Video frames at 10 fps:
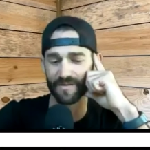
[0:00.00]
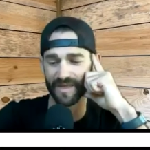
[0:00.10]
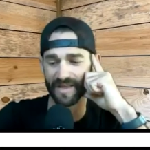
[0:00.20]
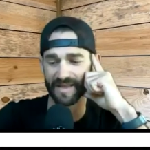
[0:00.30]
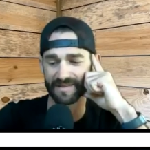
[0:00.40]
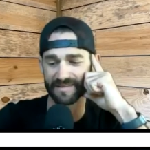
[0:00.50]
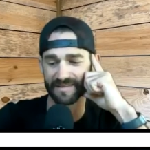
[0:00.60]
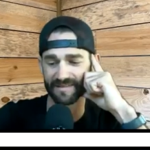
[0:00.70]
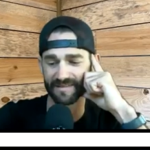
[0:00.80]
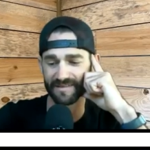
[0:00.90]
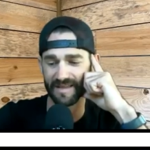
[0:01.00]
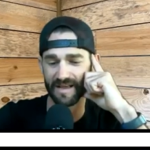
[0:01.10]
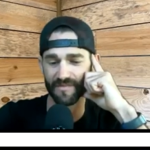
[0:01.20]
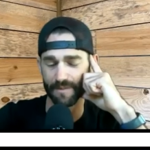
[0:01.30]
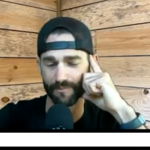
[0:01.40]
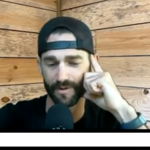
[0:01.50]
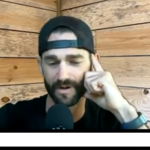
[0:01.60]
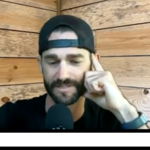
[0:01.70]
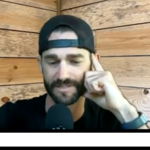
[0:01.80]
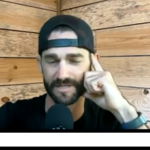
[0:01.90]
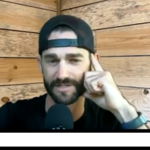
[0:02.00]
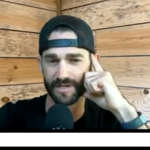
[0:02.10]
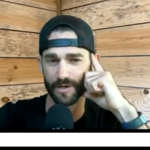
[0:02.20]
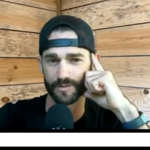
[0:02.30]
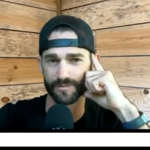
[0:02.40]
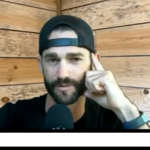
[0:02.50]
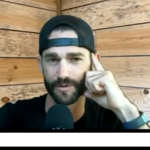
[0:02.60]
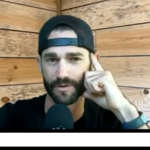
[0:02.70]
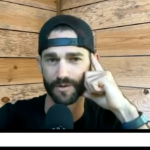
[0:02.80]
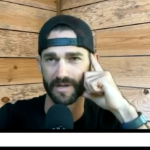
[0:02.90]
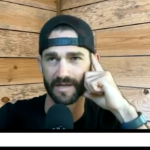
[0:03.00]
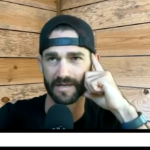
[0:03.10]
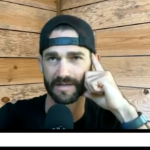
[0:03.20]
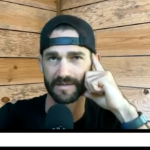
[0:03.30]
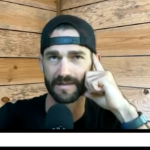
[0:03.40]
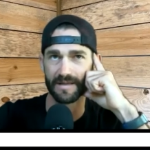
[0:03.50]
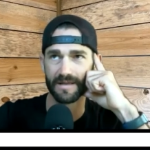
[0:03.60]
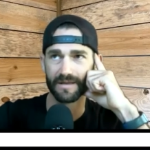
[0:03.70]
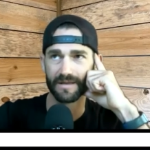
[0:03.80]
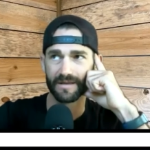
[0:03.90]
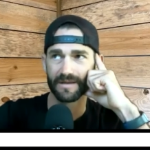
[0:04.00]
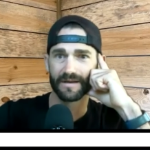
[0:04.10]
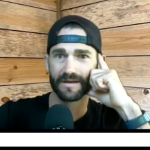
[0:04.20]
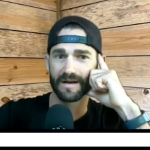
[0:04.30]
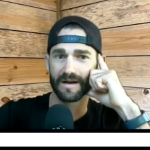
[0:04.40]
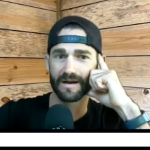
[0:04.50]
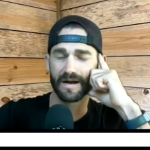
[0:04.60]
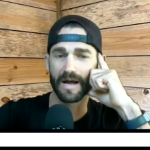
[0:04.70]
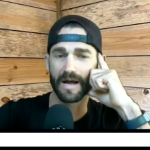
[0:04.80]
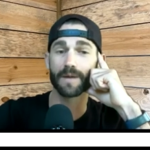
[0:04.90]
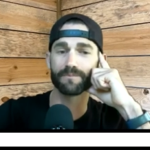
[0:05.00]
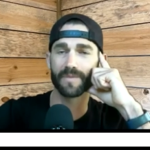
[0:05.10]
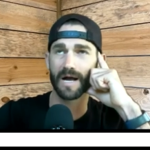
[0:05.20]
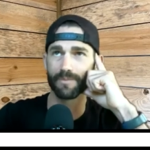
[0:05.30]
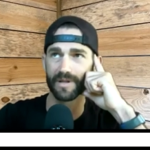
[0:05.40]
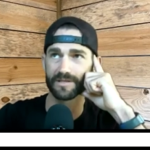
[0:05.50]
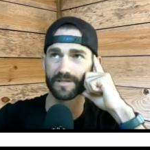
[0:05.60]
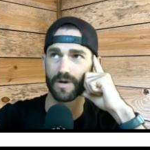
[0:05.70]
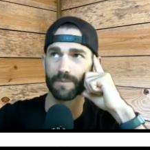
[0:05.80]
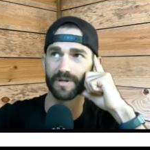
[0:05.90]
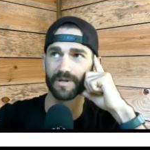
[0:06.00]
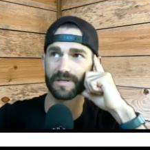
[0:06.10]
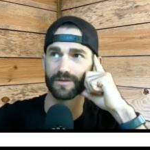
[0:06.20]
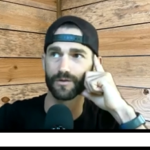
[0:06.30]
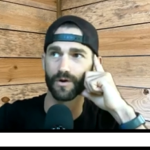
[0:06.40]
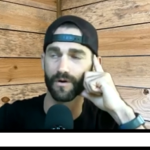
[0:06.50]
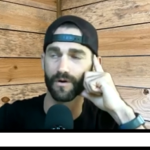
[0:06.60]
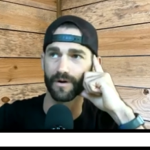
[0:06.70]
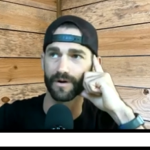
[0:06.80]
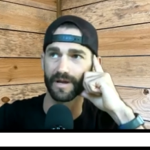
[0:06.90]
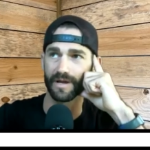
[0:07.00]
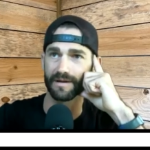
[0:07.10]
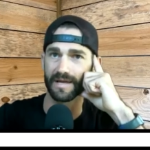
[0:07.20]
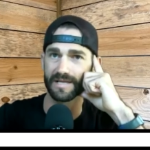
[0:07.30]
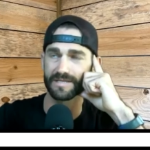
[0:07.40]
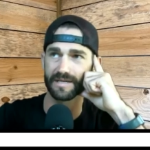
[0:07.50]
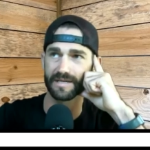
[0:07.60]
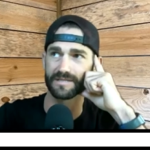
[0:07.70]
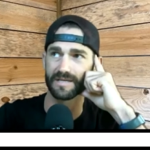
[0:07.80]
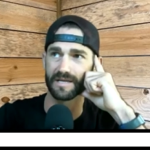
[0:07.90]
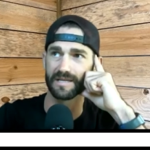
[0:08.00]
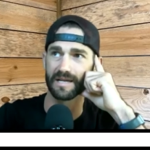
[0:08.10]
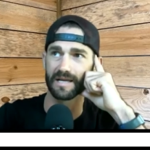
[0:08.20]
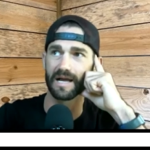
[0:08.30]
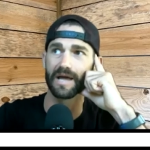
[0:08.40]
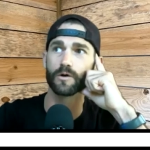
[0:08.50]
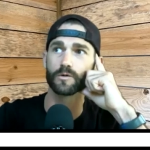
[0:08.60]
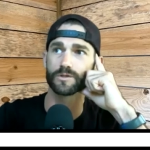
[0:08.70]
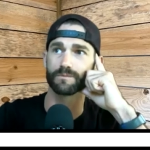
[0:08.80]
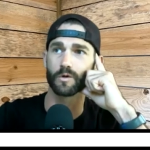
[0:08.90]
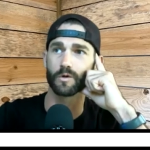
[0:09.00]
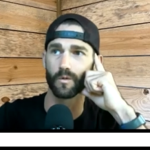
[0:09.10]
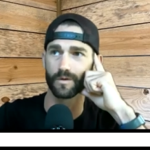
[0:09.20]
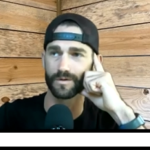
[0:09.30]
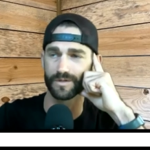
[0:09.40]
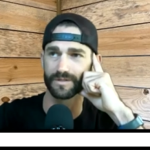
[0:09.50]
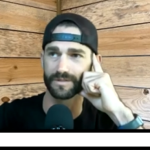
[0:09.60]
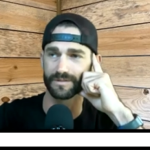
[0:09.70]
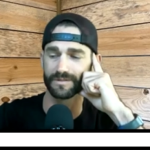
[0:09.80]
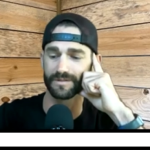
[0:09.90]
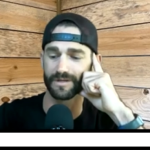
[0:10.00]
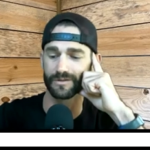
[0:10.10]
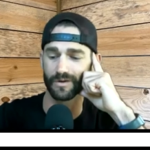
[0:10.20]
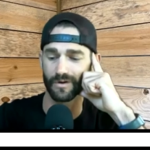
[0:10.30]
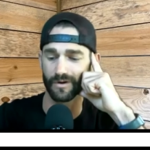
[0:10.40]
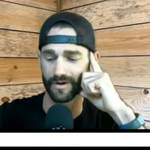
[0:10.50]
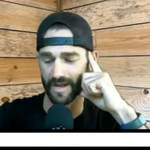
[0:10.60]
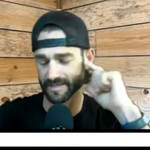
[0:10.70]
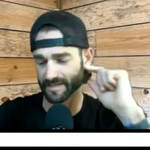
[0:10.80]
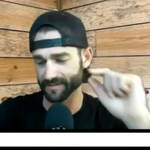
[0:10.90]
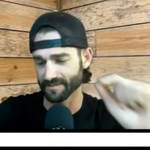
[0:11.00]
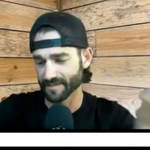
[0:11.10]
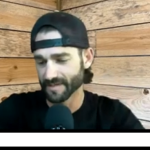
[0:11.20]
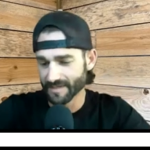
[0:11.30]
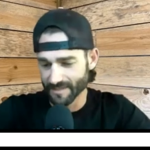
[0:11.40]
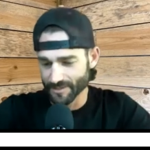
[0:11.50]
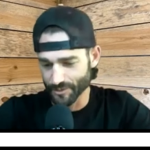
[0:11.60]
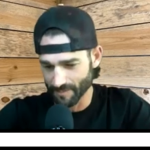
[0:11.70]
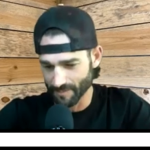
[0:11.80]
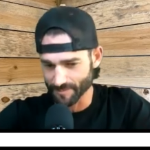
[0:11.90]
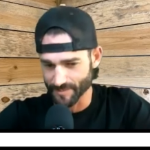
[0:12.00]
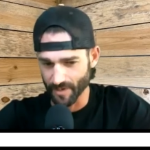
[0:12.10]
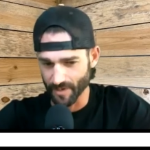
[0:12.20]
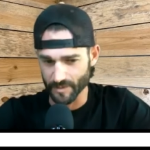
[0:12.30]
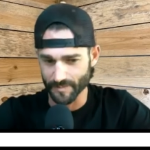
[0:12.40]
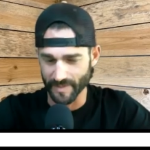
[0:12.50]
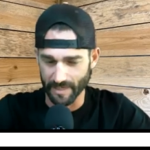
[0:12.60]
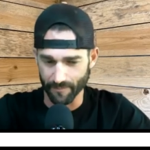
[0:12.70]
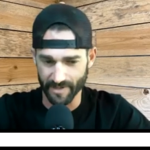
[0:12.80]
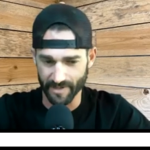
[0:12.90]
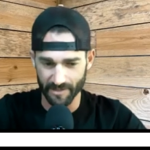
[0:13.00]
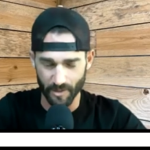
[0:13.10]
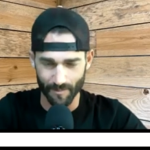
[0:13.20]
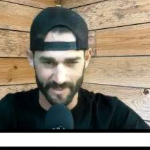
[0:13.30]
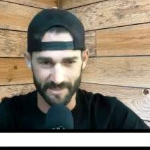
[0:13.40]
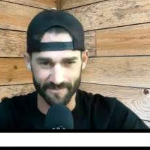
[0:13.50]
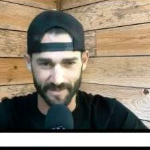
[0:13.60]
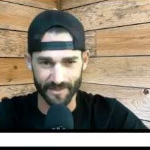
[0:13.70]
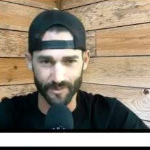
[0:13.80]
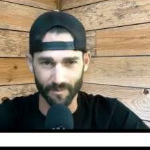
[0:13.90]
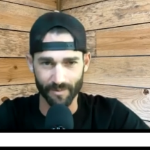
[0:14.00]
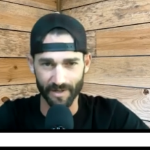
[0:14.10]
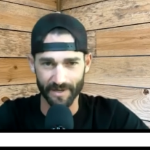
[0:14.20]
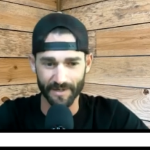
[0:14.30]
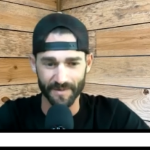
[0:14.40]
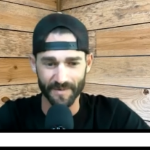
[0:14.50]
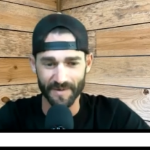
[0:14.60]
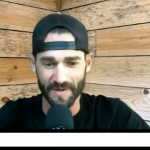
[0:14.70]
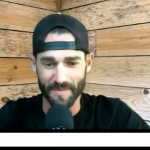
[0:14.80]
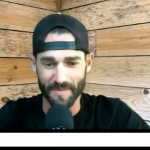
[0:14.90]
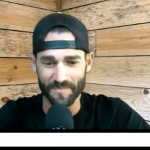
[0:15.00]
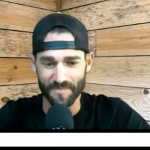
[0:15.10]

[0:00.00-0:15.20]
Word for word: that how that process goes for you. I, I I I play so I play the guitar, and I hesitate to say that. Like I know some chords on the the guitar, and I can strum some songs, but I would not call myself a guitar player. Um,